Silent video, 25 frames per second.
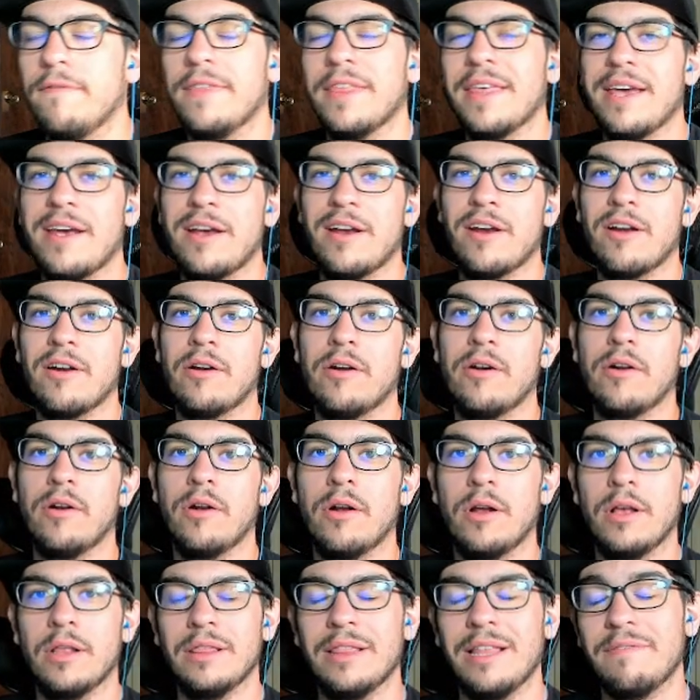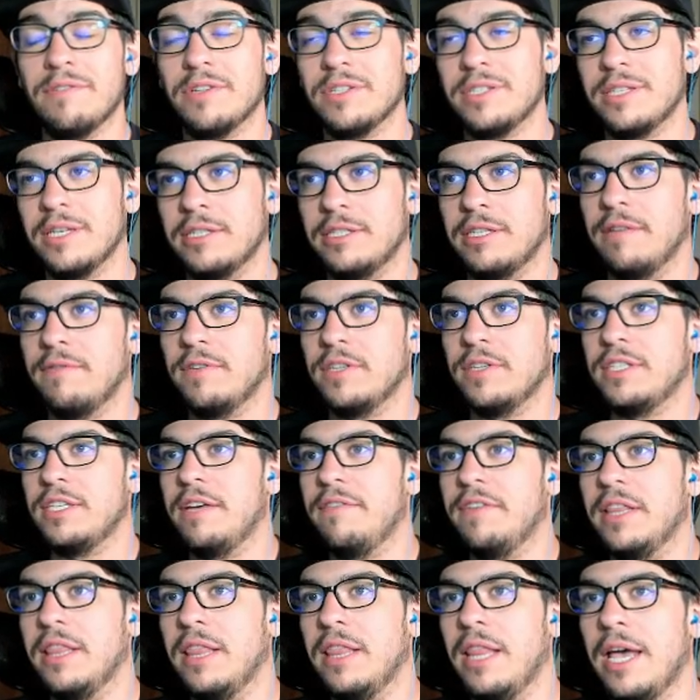their level 6 and level
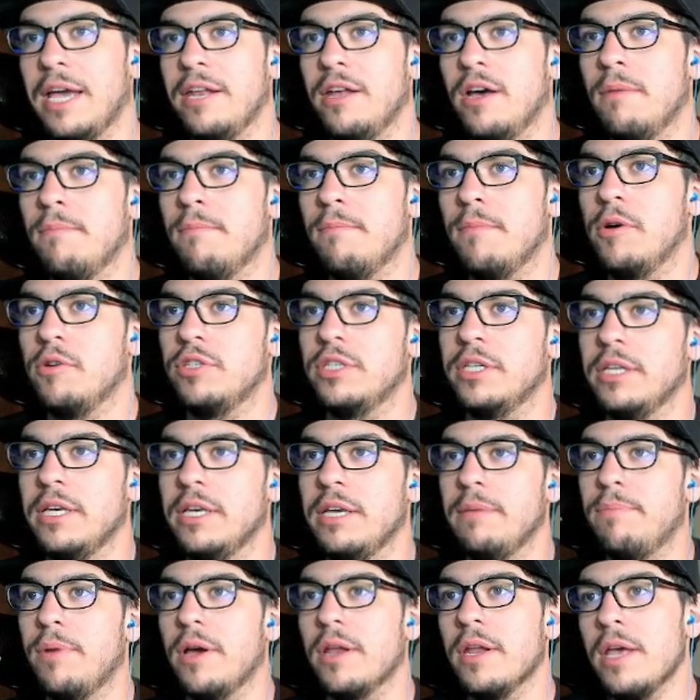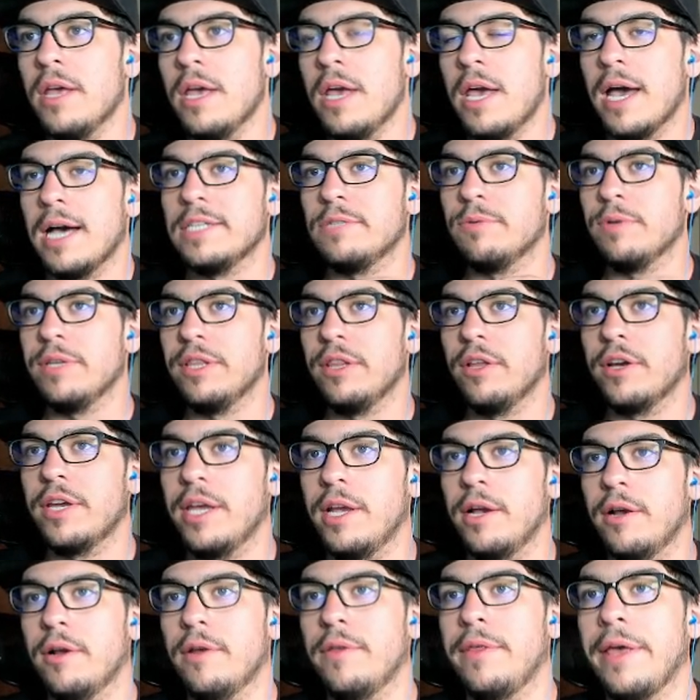7 lineup mostly, but as we look
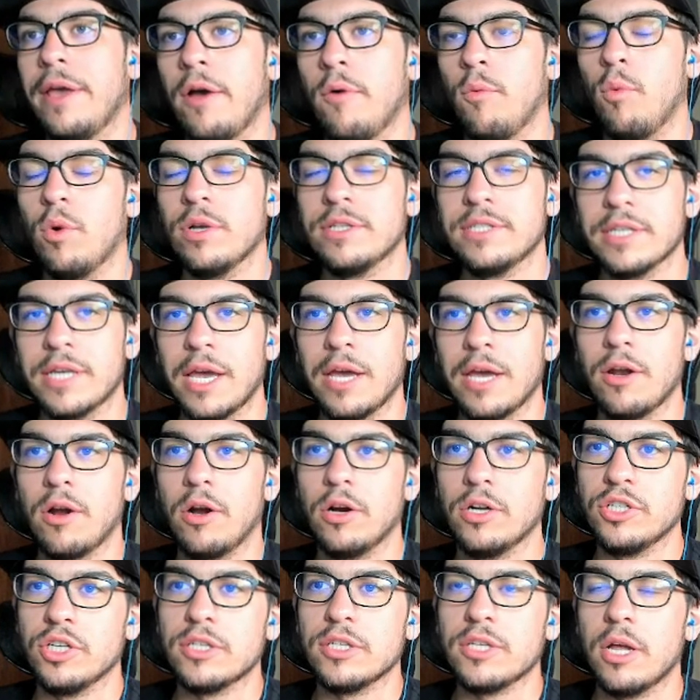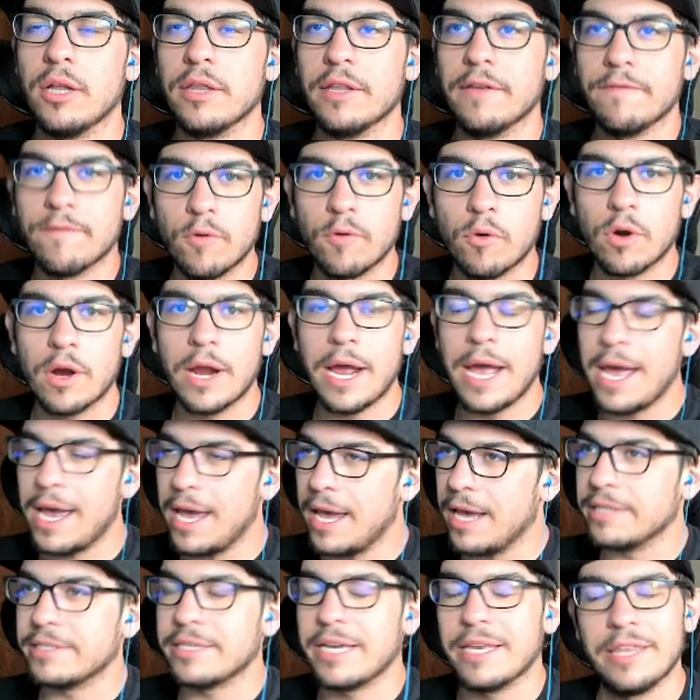here, they once again are just on the 4
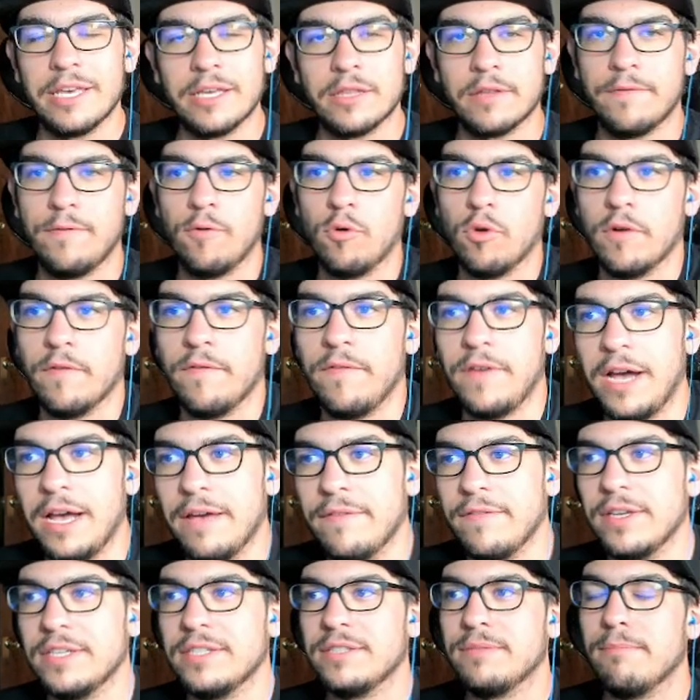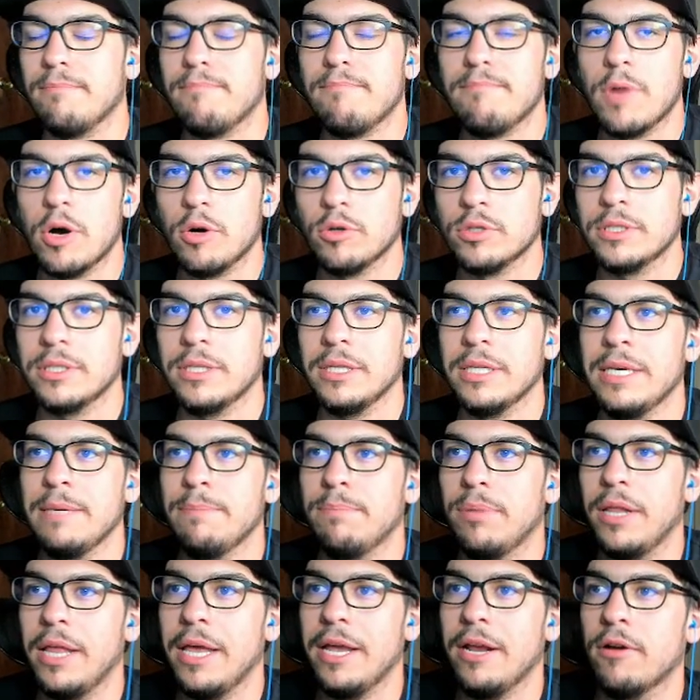eggs. I think the 4 and 5 is mostly
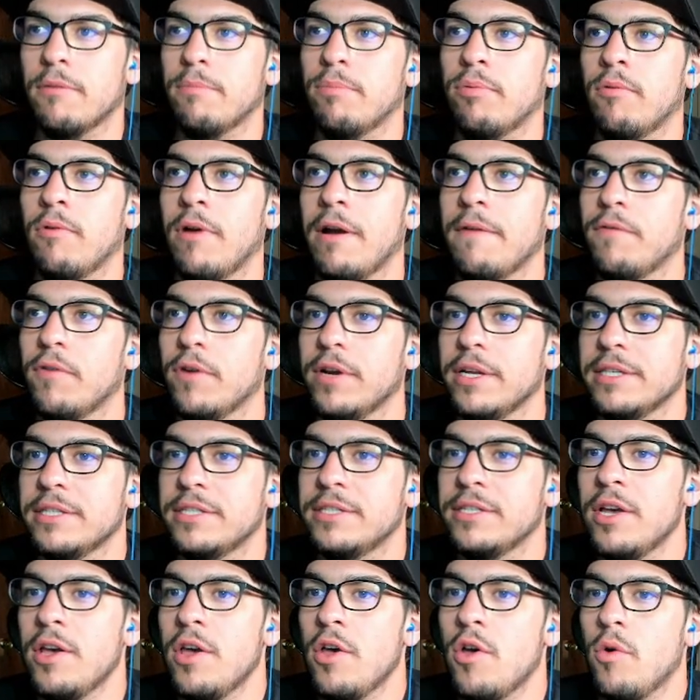player preference.